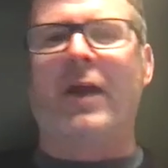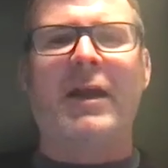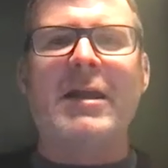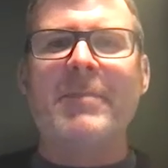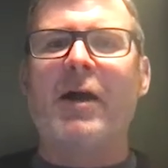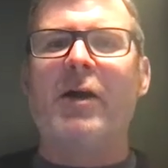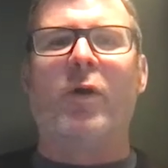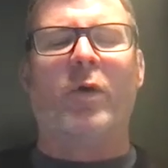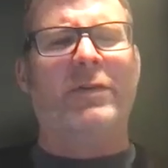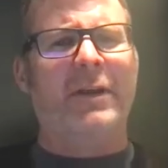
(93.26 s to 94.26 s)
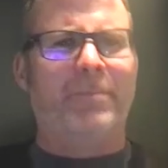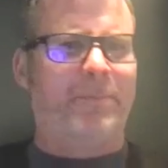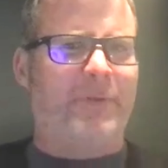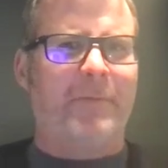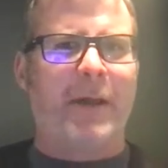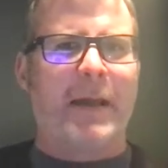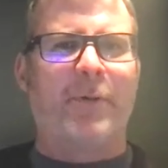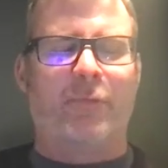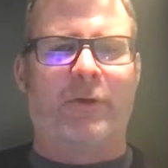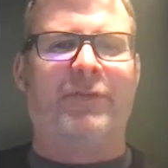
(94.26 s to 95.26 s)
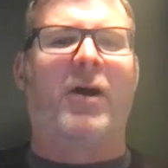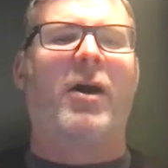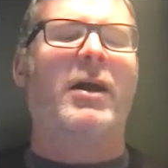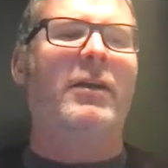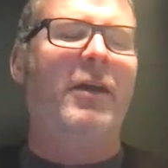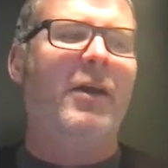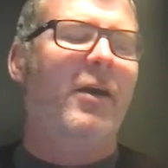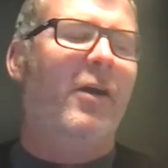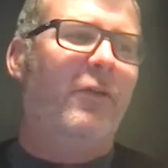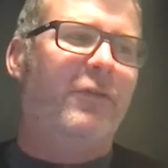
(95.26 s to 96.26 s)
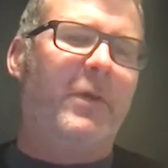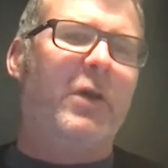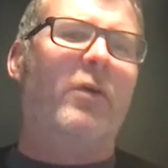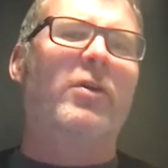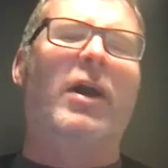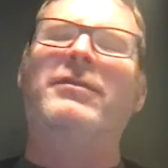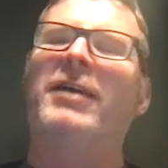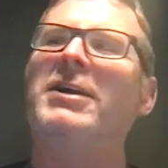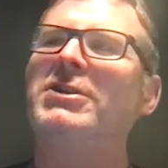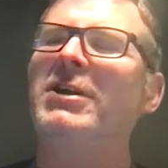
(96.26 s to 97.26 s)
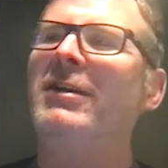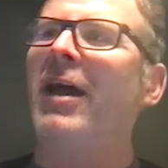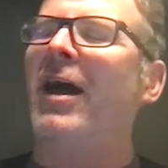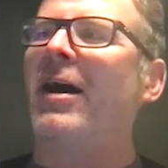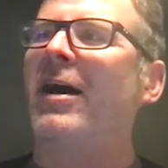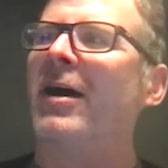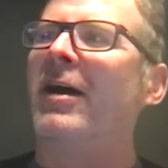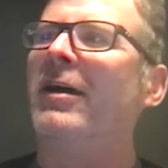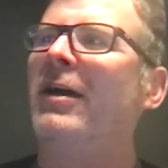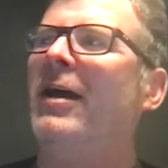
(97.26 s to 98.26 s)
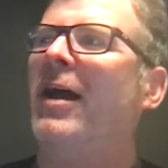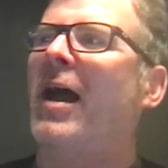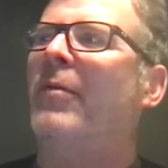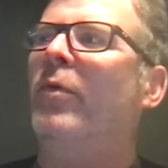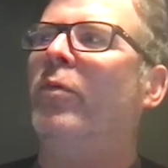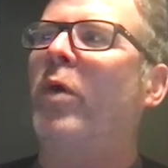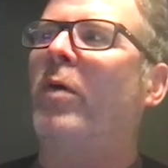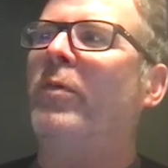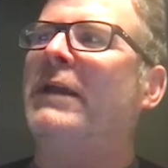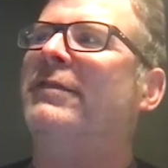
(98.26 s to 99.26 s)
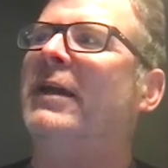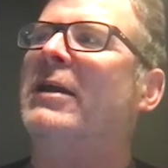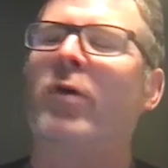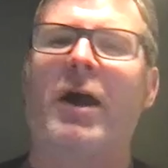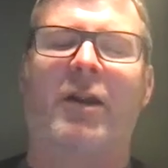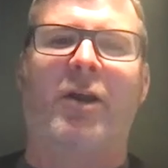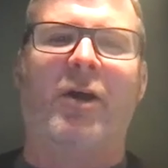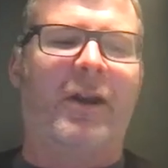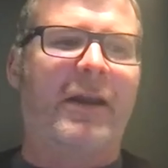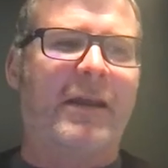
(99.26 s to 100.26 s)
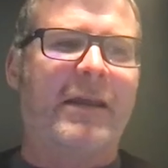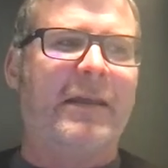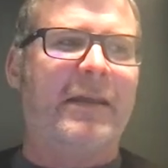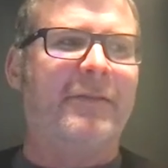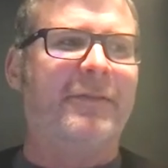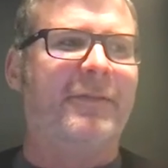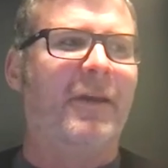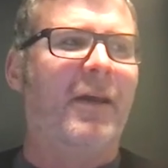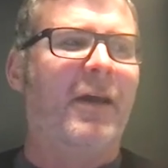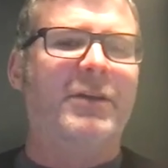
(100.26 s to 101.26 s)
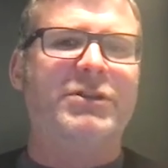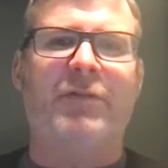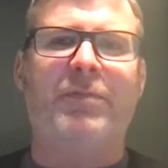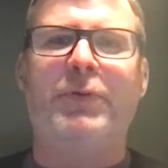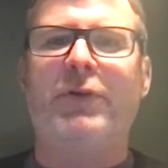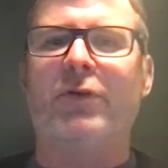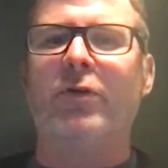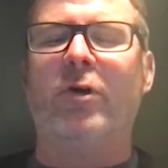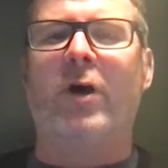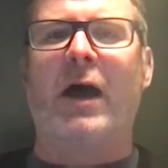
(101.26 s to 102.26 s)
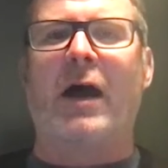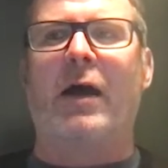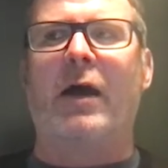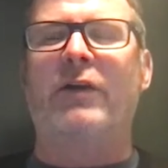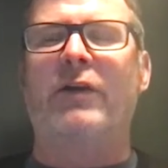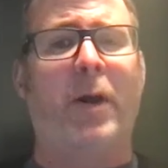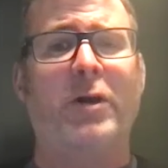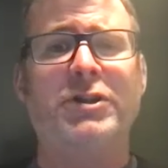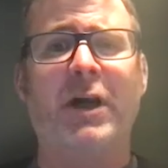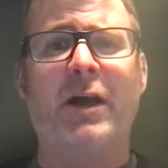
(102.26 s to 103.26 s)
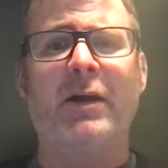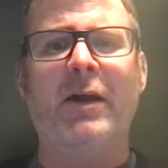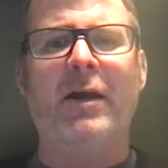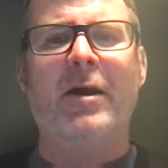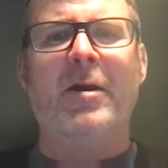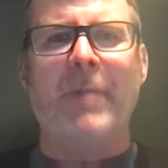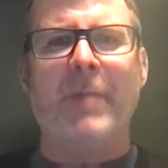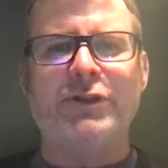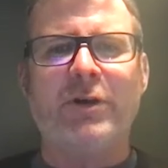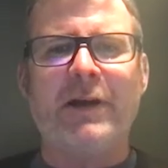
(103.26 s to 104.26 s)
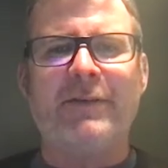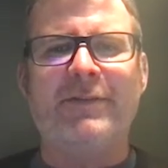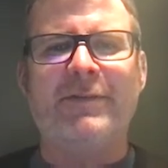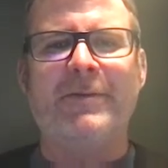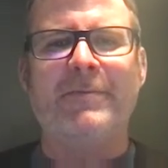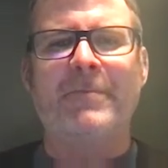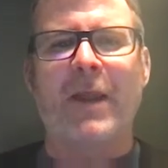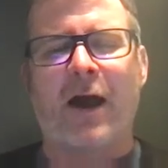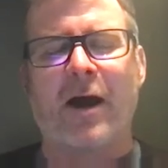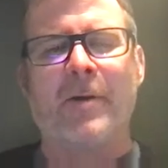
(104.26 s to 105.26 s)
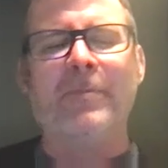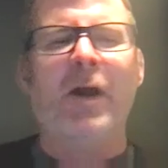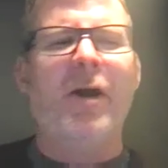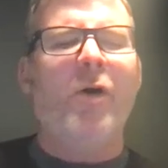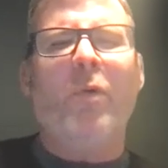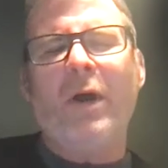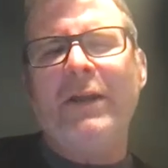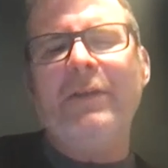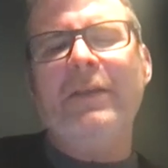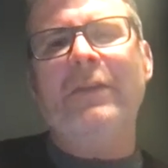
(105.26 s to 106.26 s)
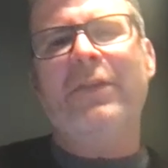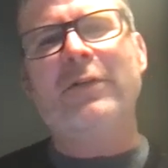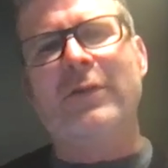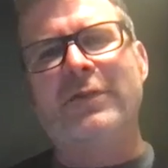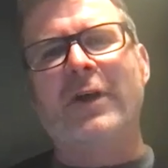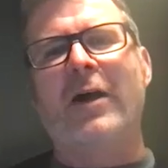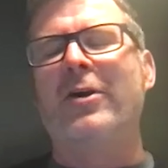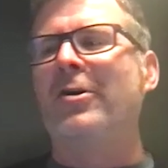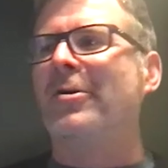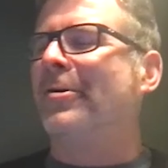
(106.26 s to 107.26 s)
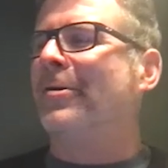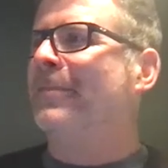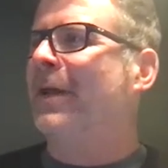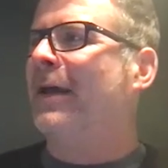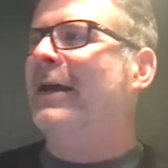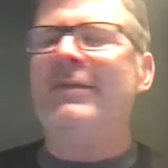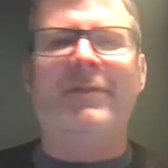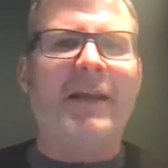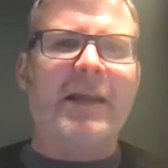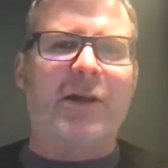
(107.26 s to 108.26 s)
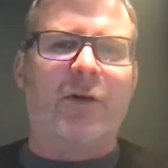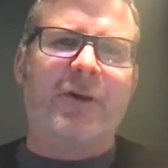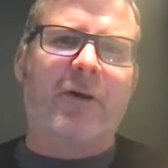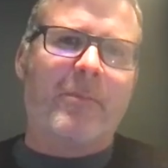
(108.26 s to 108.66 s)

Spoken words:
email, or did people resign from the organisation? And what we see quite a lot is just pure exposure metrics. Why do you think those are so sticky or so